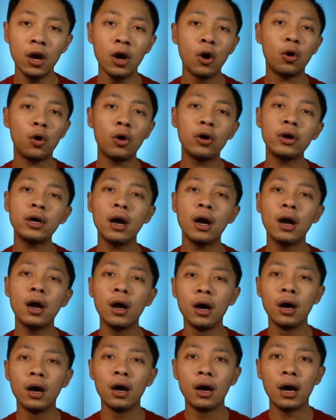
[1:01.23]
on
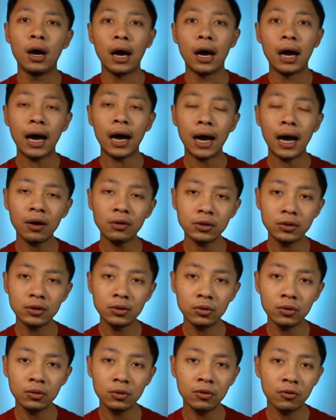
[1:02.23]
how
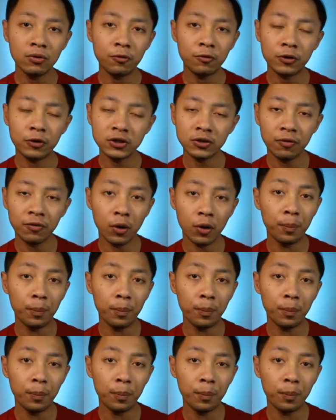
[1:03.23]
to, first of all,